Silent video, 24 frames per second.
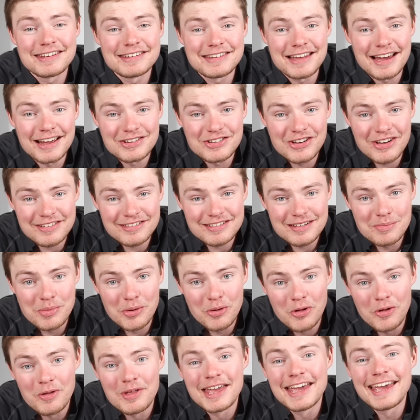
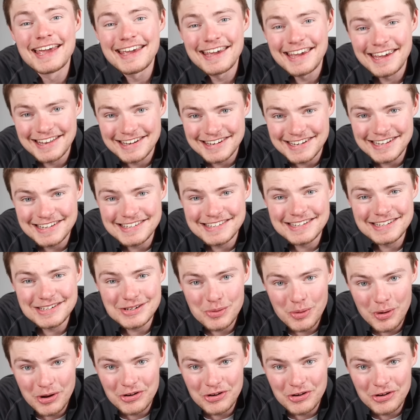digestible, and easy to